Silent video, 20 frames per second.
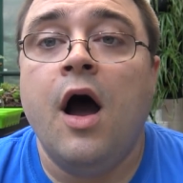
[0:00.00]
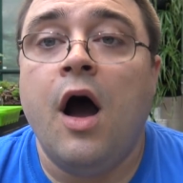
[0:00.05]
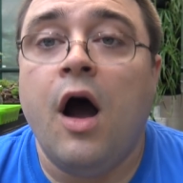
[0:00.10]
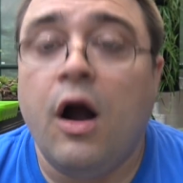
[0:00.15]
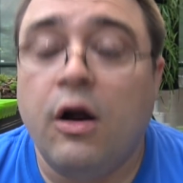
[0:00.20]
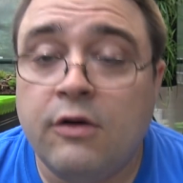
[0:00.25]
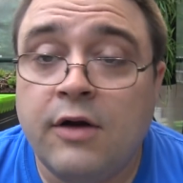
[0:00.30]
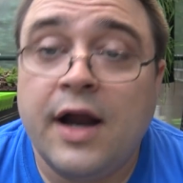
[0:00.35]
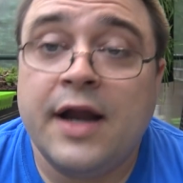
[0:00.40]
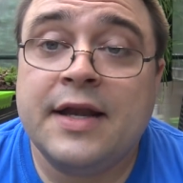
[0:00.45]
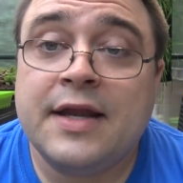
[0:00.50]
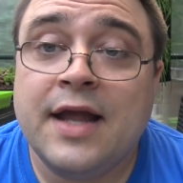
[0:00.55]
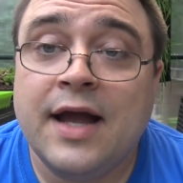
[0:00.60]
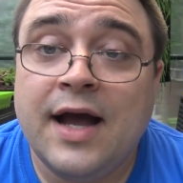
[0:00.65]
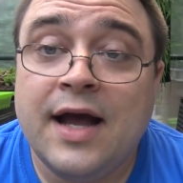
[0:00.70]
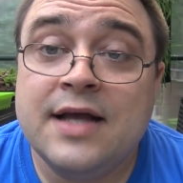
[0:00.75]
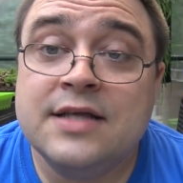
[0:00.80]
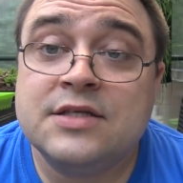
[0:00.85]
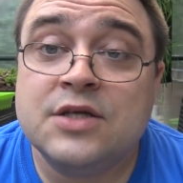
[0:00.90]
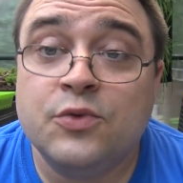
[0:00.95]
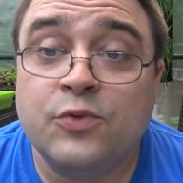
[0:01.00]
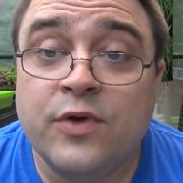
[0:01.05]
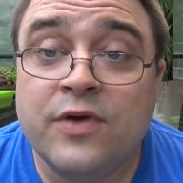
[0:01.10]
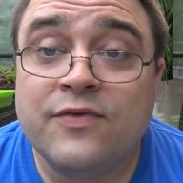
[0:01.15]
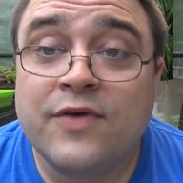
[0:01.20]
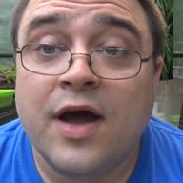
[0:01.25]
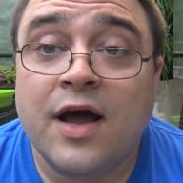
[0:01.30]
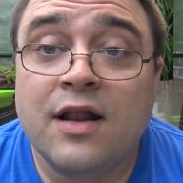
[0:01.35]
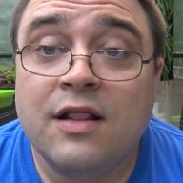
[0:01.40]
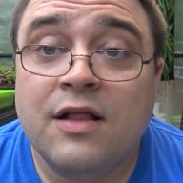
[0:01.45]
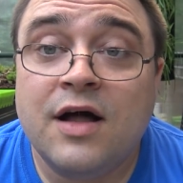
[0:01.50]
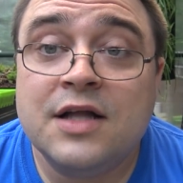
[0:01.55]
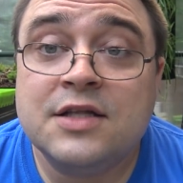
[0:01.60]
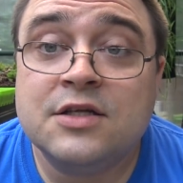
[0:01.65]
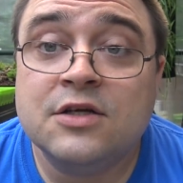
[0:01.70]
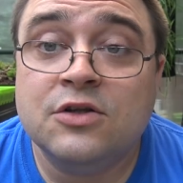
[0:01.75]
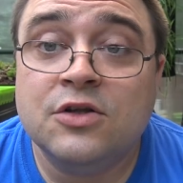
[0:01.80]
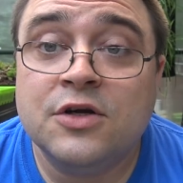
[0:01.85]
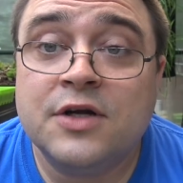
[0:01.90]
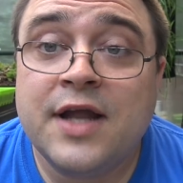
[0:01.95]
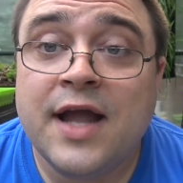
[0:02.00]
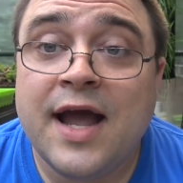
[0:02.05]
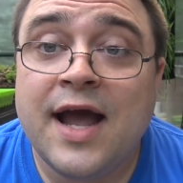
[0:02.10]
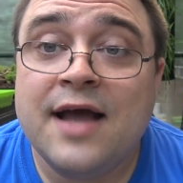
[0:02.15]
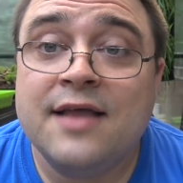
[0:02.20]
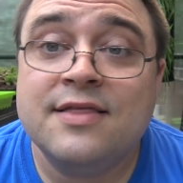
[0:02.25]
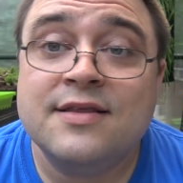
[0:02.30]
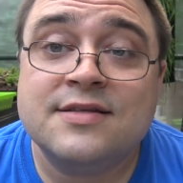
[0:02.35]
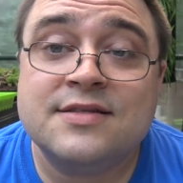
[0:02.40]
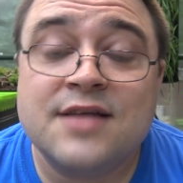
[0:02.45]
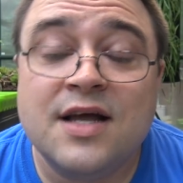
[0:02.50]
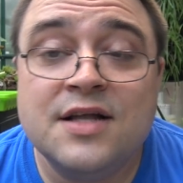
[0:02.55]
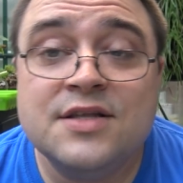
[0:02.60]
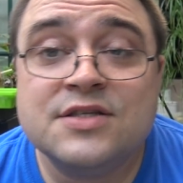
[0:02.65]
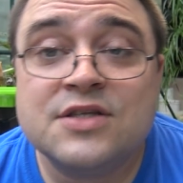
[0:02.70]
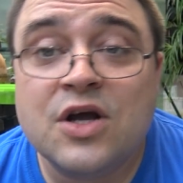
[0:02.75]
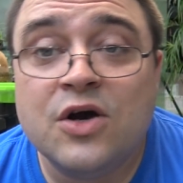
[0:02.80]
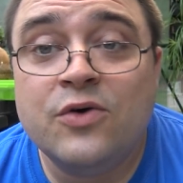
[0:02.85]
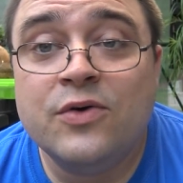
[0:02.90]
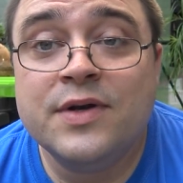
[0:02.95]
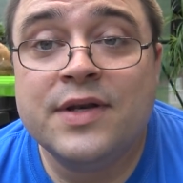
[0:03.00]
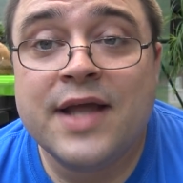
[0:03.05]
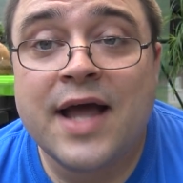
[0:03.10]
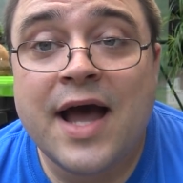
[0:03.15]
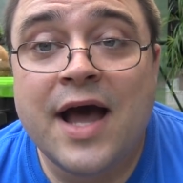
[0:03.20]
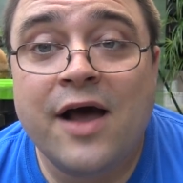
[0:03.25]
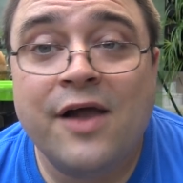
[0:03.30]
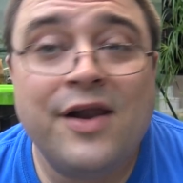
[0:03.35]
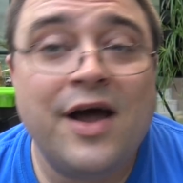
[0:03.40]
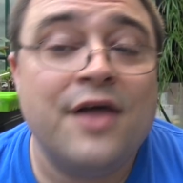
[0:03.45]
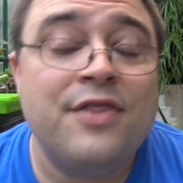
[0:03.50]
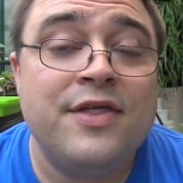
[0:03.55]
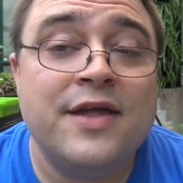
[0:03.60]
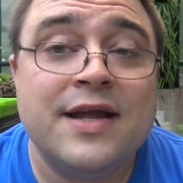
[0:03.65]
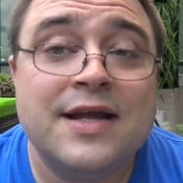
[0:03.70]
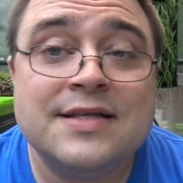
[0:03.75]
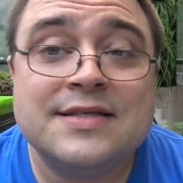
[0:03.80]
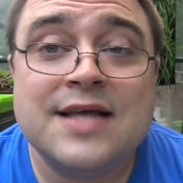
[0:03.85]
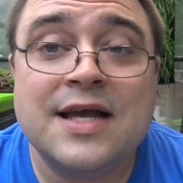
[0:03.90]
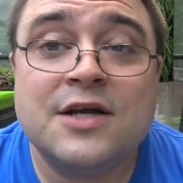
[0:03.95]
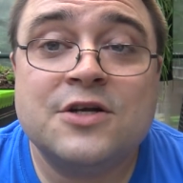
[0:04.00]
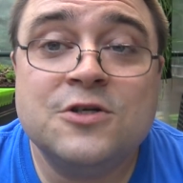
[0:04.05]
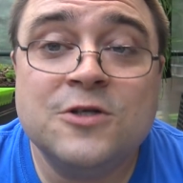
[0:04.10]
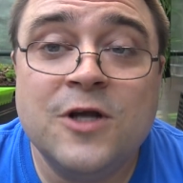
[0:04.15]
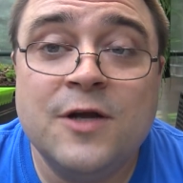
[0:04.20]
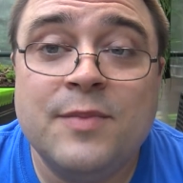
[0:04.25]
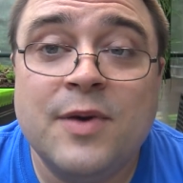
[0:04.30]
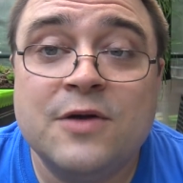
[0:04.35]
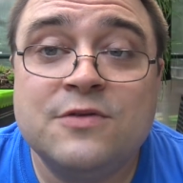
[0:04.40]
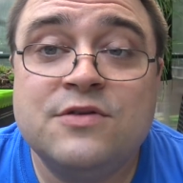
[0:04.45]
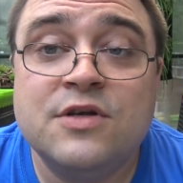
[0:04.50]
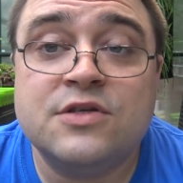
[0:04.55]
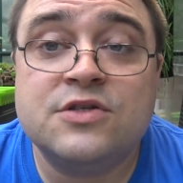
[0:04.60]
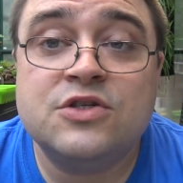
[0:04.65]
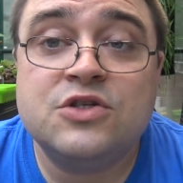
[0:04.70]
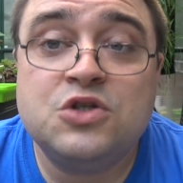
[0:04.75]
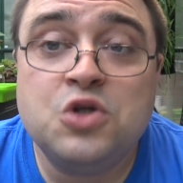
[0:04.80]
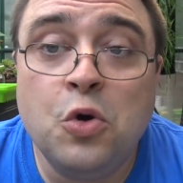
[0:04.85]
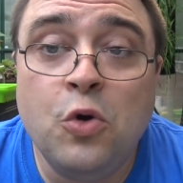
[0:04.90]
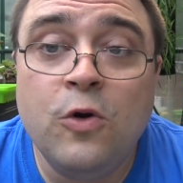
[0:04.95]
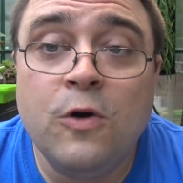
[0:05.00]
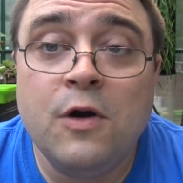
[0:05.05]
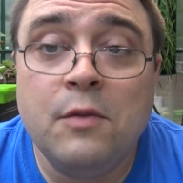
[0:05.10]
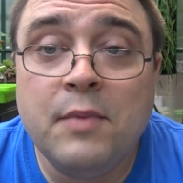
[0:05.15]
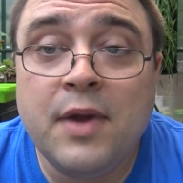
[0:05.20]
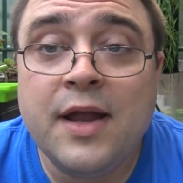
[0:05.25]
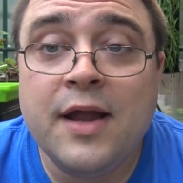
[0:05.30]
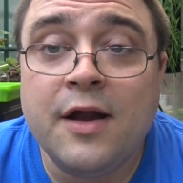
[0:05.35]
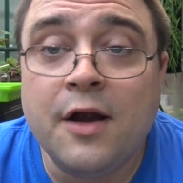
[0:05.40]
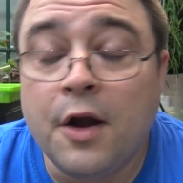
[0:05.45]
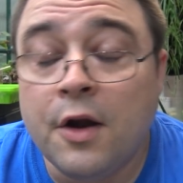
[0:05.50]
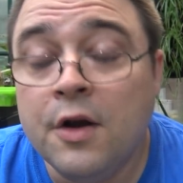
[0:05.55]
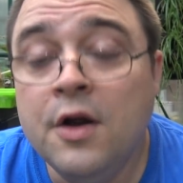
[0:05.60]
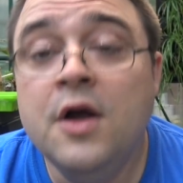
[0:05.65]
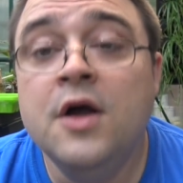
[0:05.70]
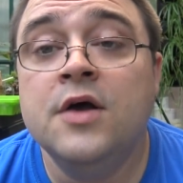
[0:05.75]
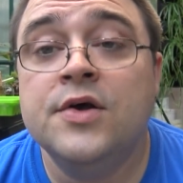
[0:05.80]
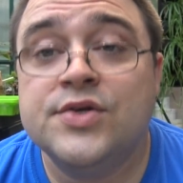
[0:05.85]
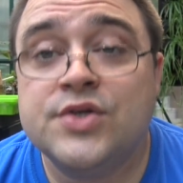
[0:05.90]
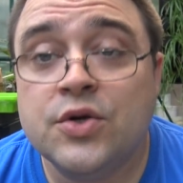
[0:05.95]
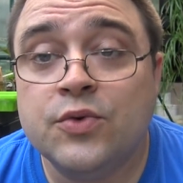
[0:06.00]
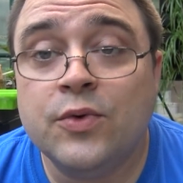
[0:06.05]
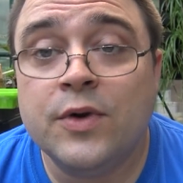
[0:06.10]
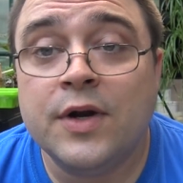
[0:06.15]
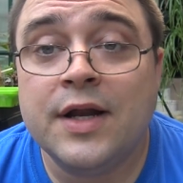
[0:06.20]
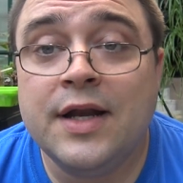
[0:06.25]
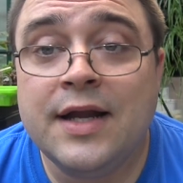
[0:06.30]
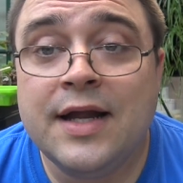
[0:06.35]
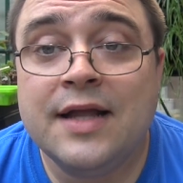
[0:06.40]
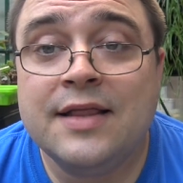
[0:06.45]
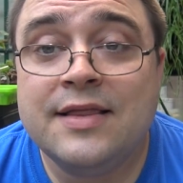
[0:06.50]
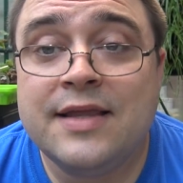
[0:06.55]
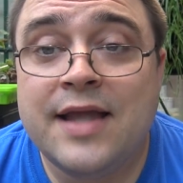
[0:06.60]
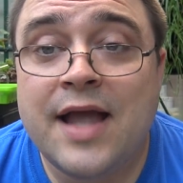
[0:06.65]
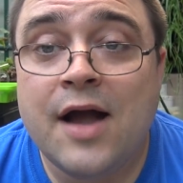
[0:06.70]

Alright guys, we've got a lot to look at. The sun's going down. I think it's actually about to storm here. So we're going to get the